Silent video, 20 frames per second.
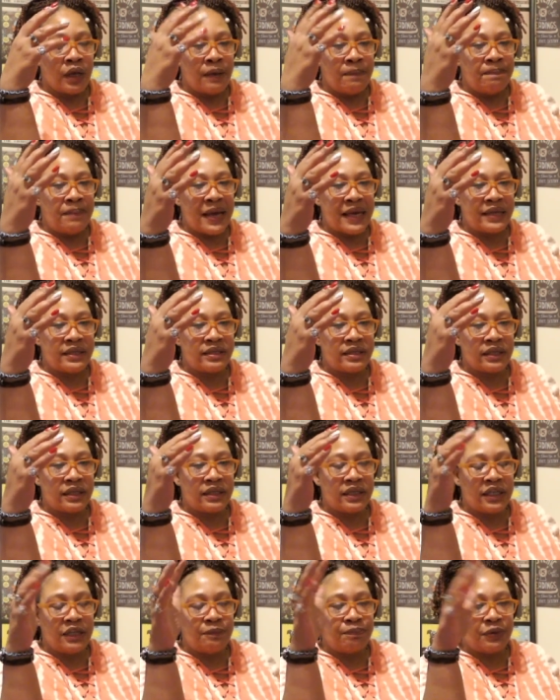
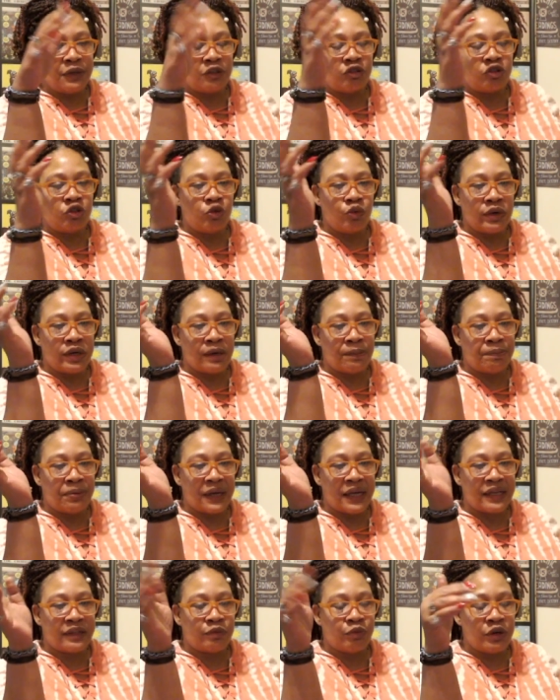basically put you in a
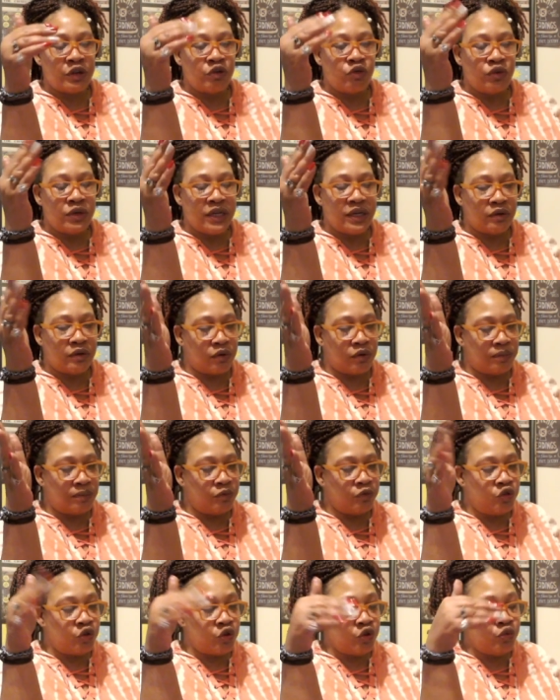place where you need to go,
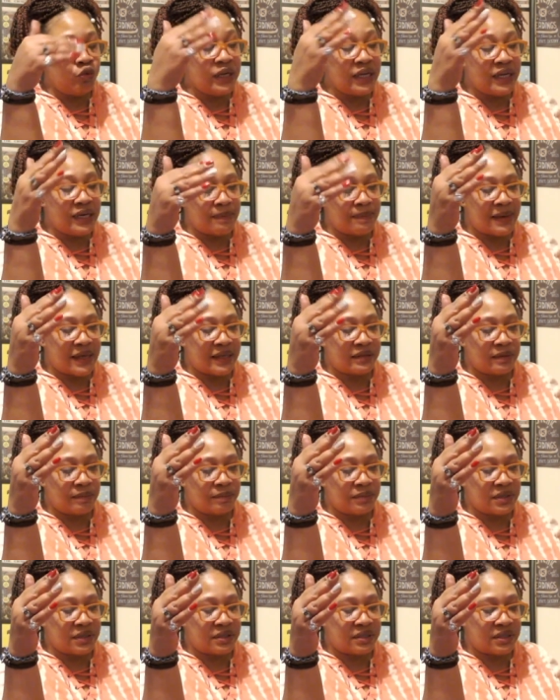you need to make some
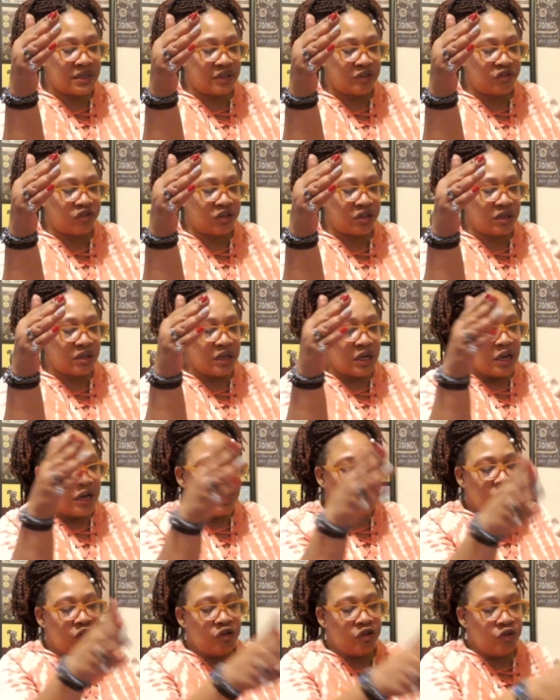decision.
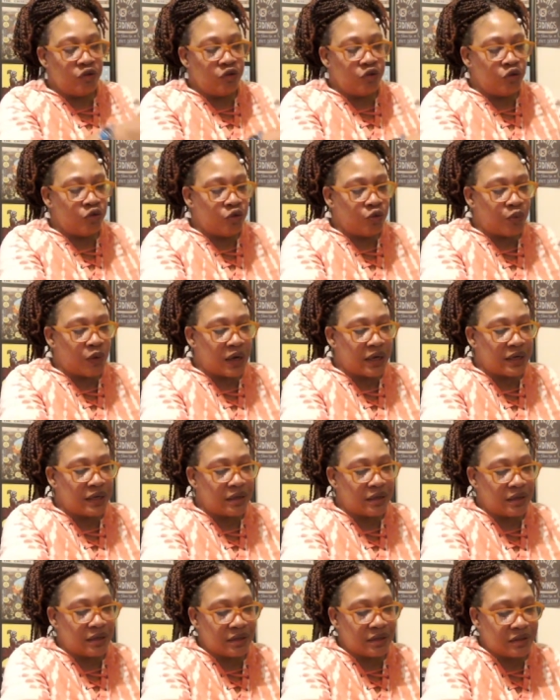Do you want
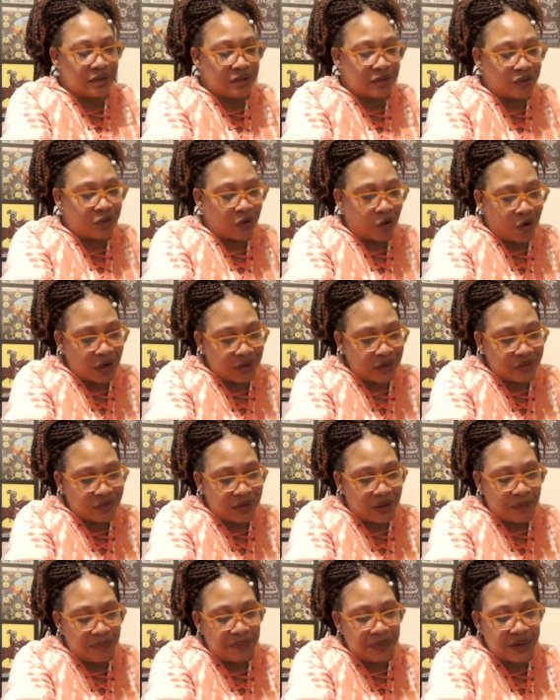to start
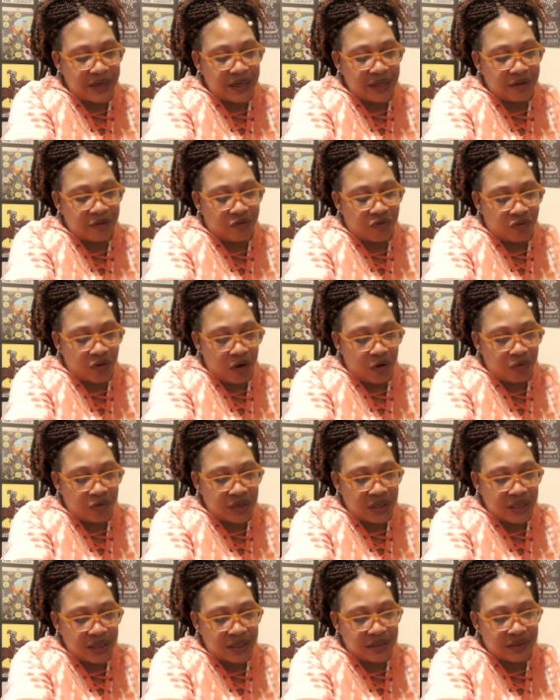something and grow
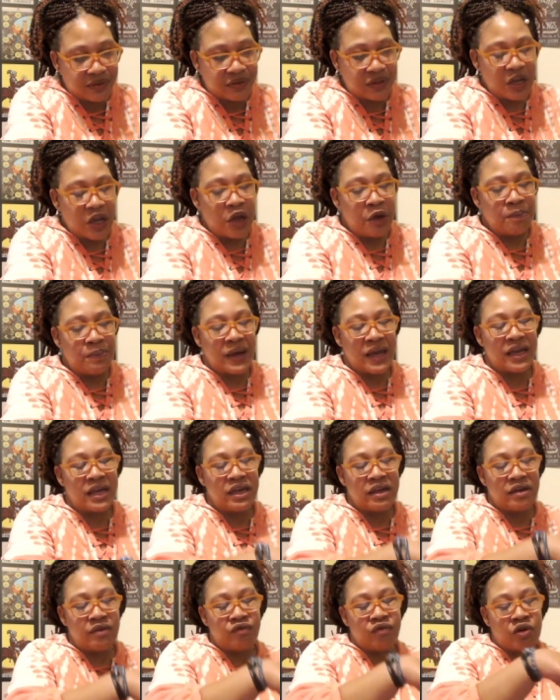this? But
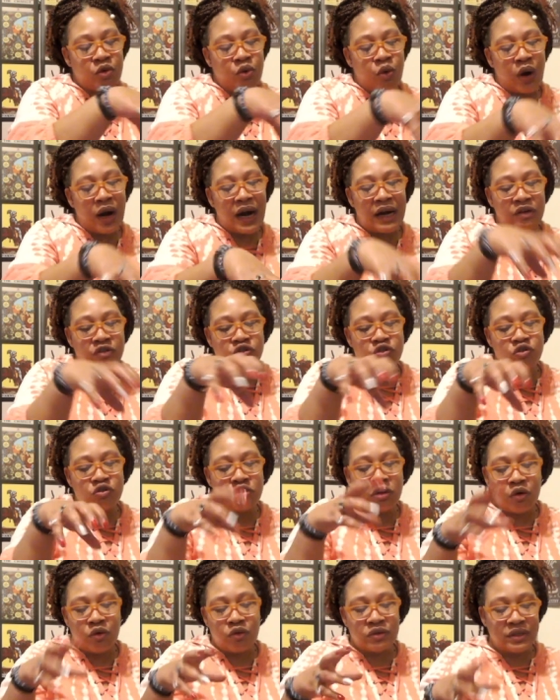it requires you
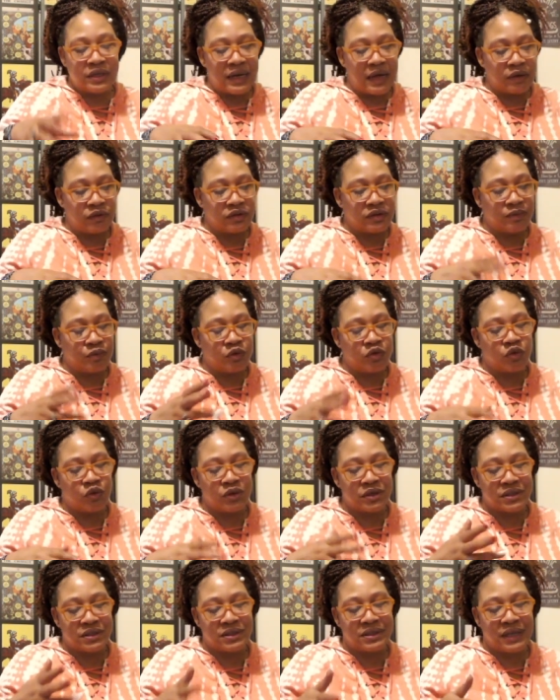closing out some
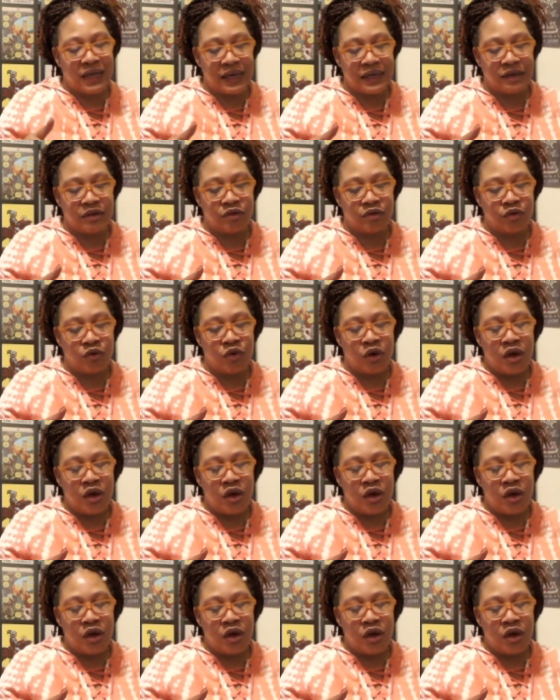sort of cycle,